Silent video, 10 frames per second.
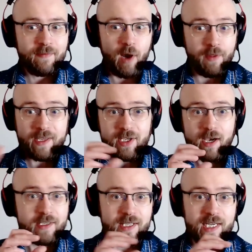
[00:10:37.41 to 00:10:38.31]
all they
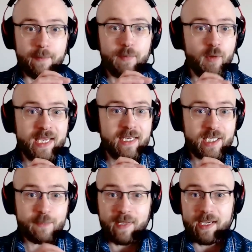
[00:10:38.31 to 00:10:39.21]
saw is the number being
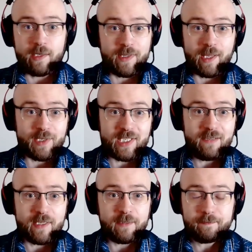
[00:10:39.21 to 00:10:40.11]
displayed when they
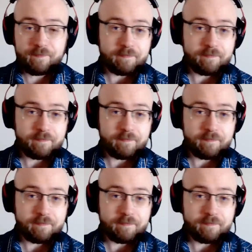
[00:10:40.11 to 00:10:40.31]
received it.